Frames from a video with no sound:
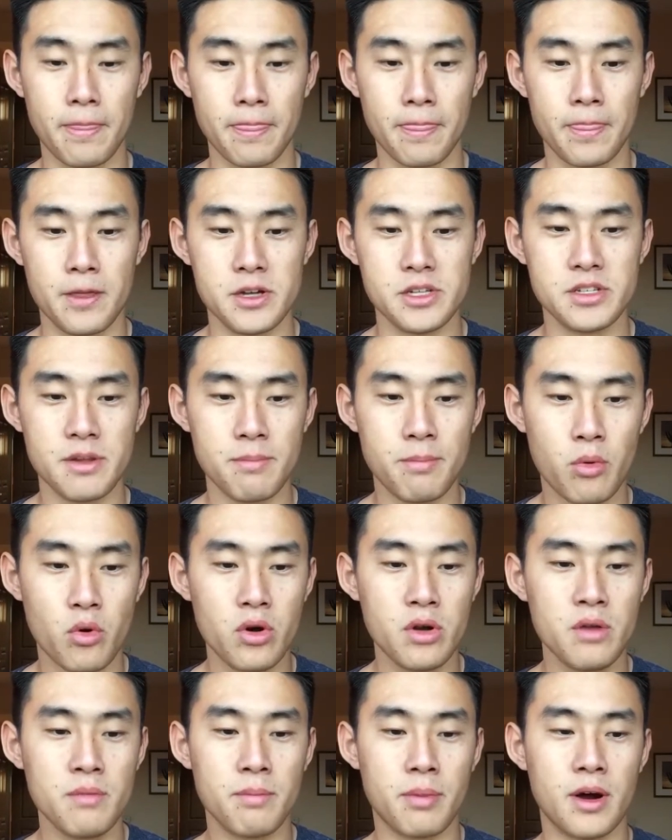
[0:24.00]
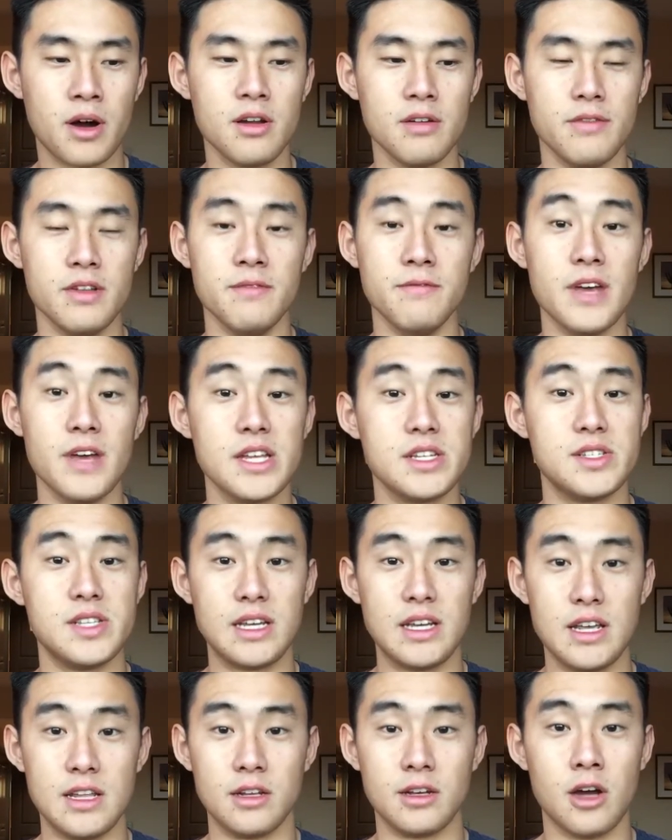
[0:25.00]
there's an important part of
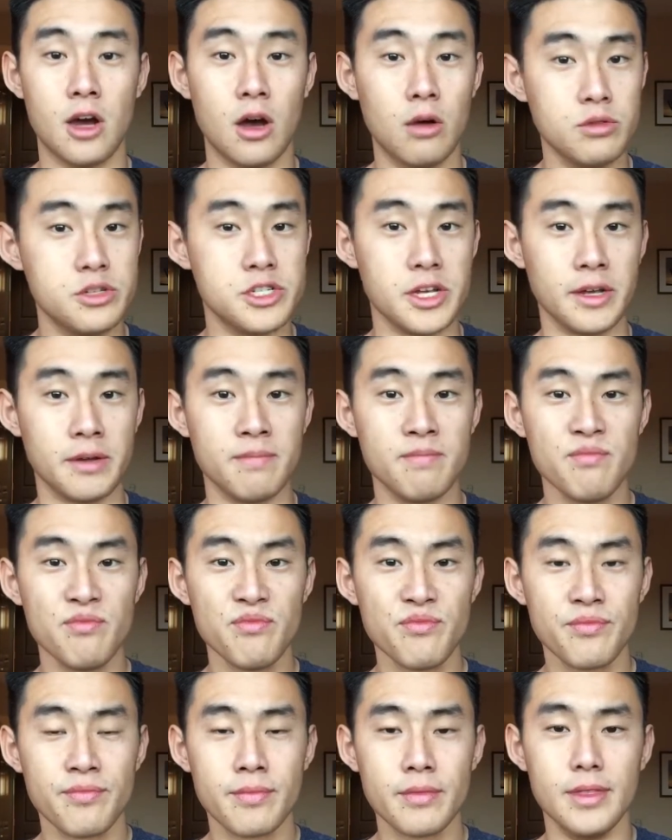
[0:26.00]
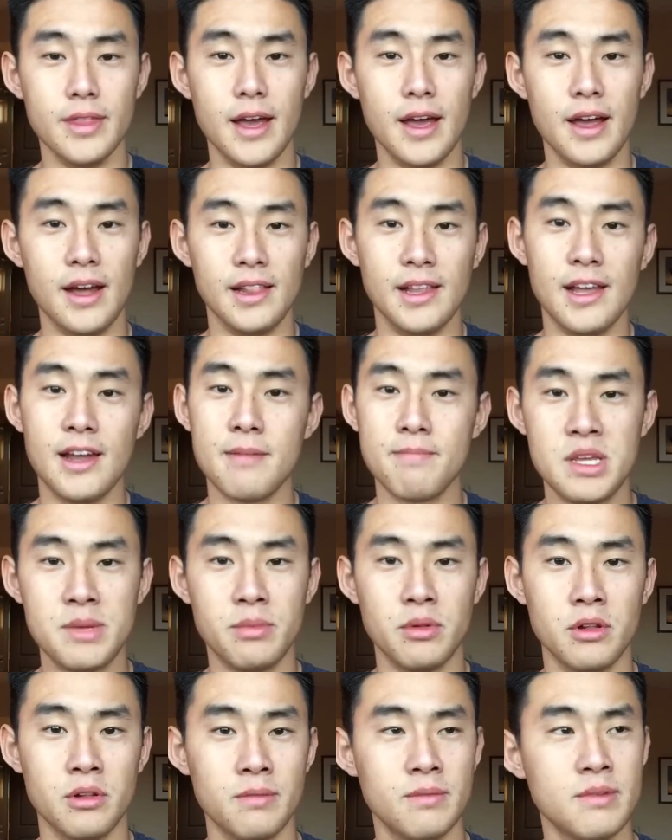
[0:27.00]
investing in coaching that a lot of
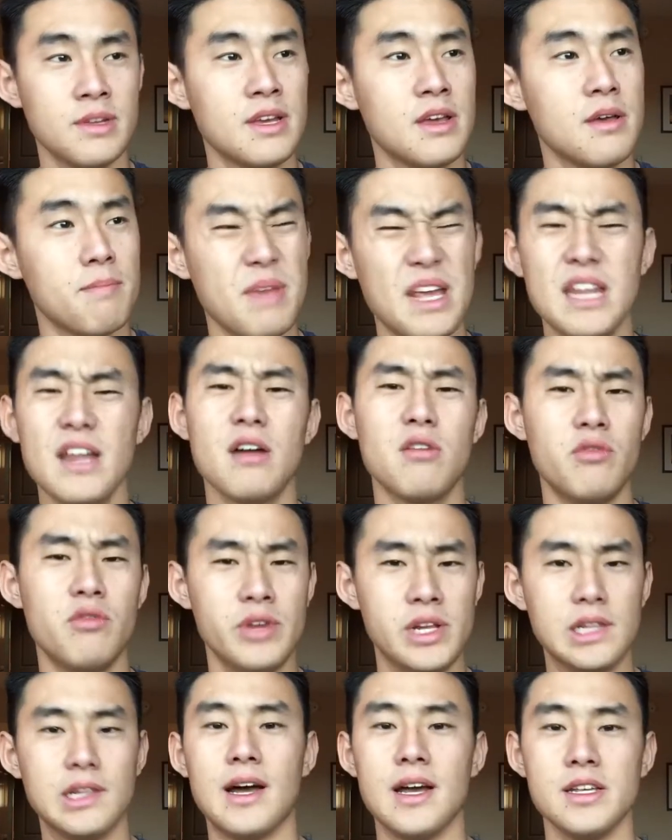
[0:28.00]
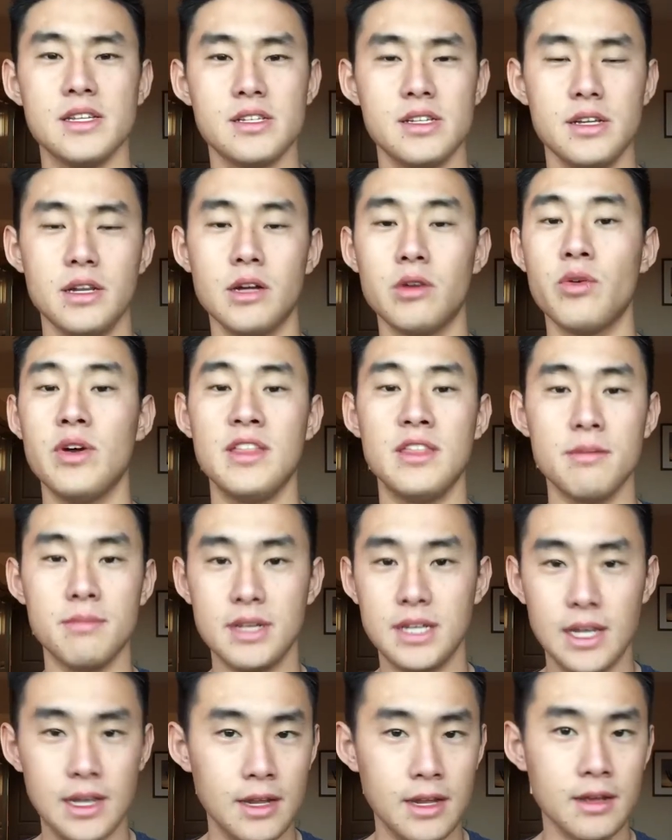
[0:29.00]
people may not realize, in the
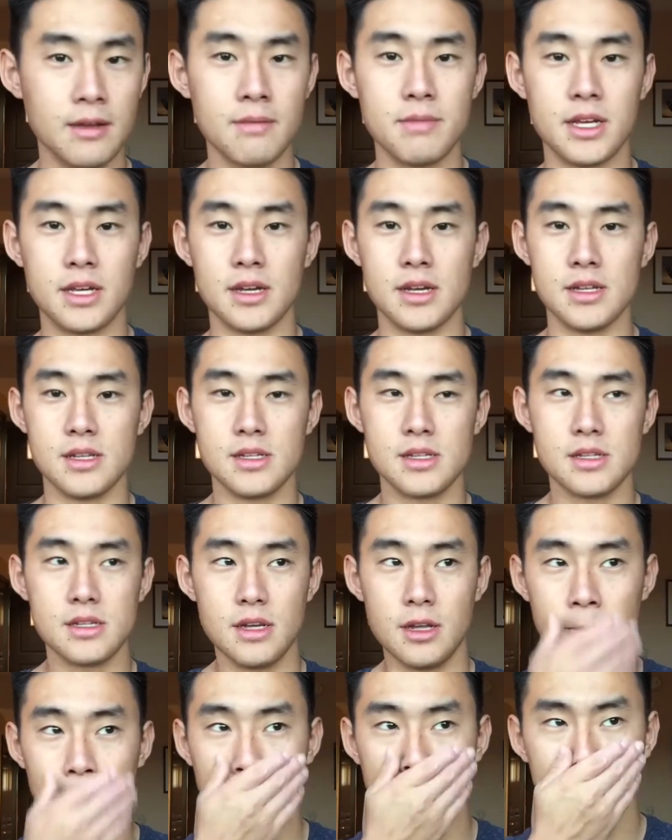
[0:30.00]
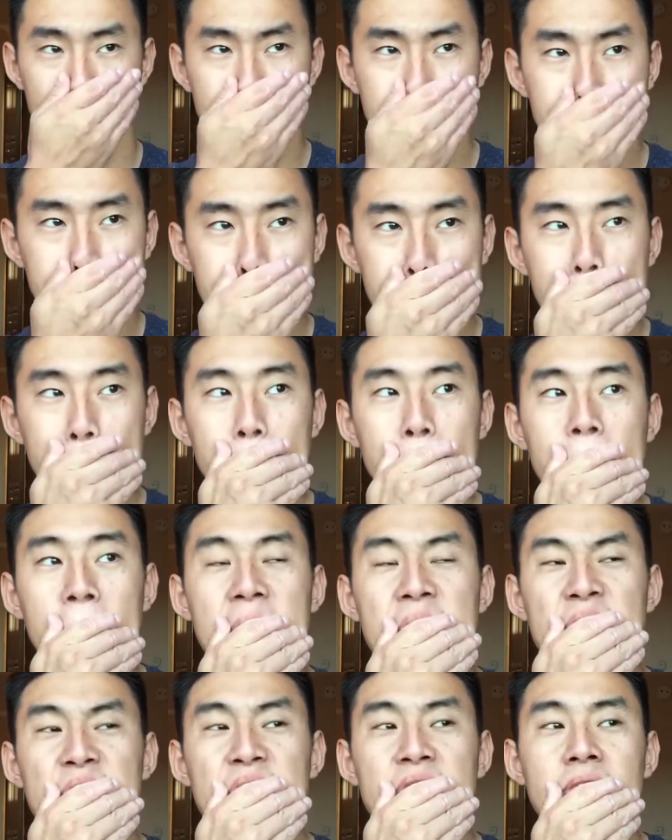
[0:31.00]
beginning, because,
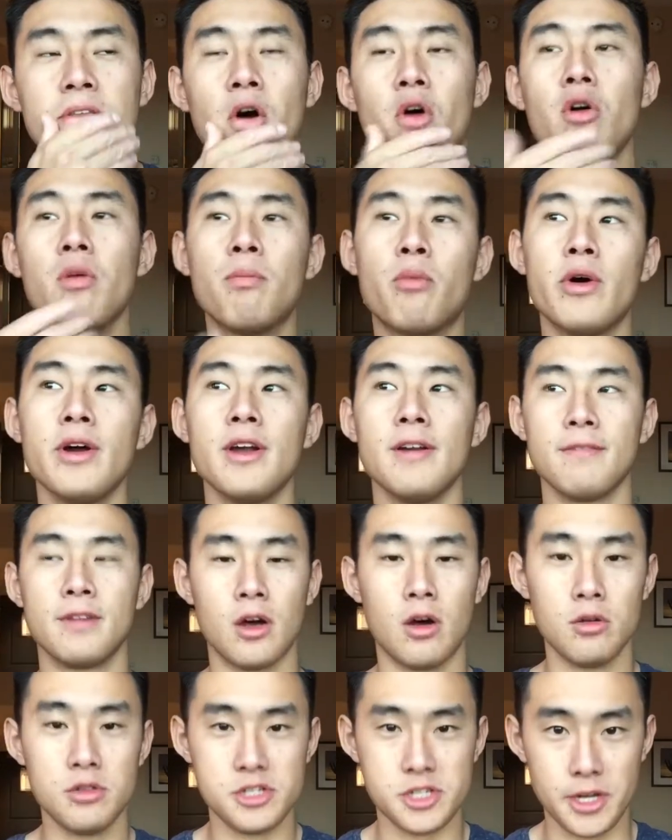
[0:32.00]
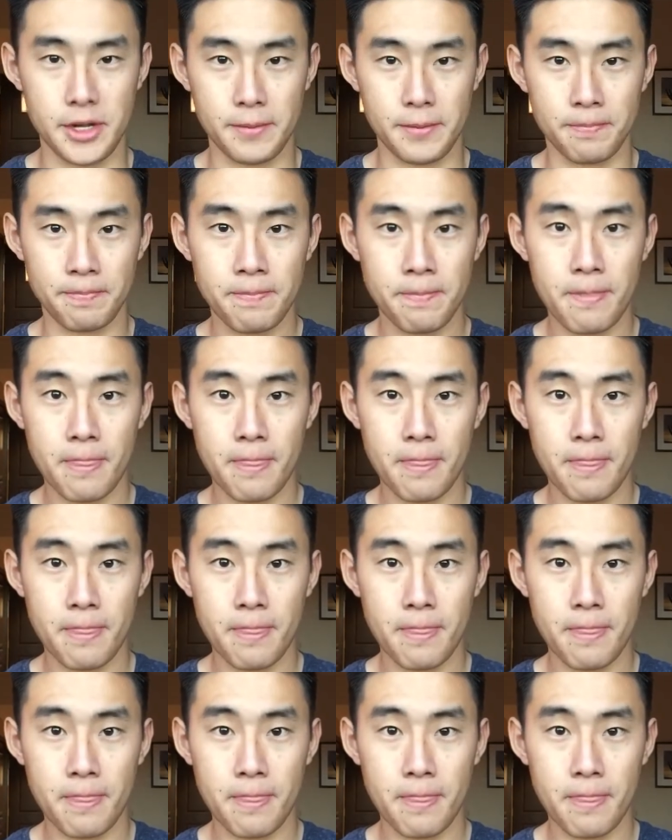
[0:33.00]
the whole point of coaching